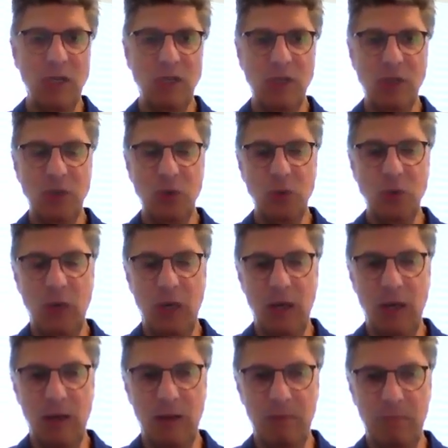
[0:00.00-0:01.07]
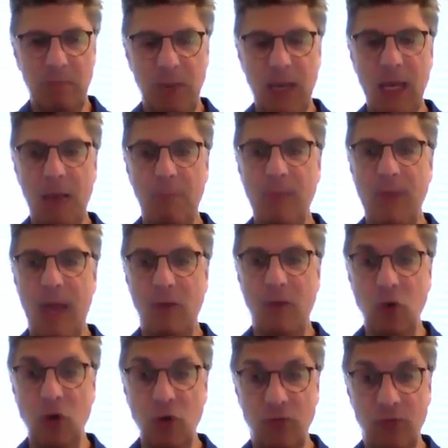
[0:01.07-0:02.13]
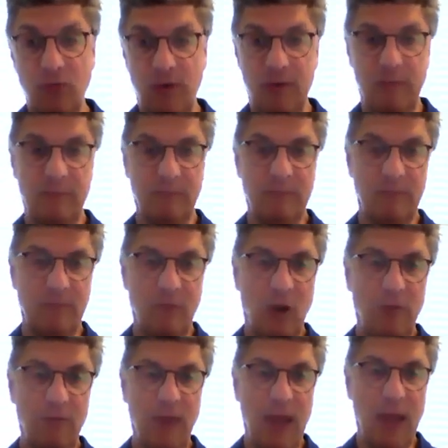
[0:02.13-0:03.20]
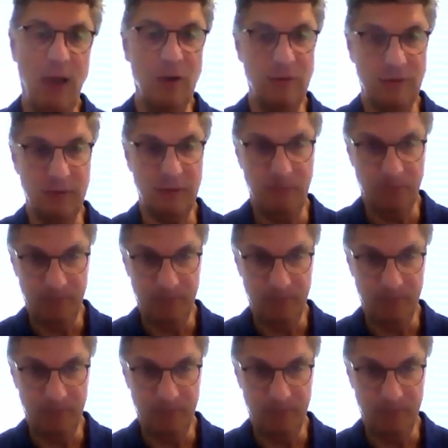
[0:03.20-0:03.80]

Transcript: to pick up that roof off the house.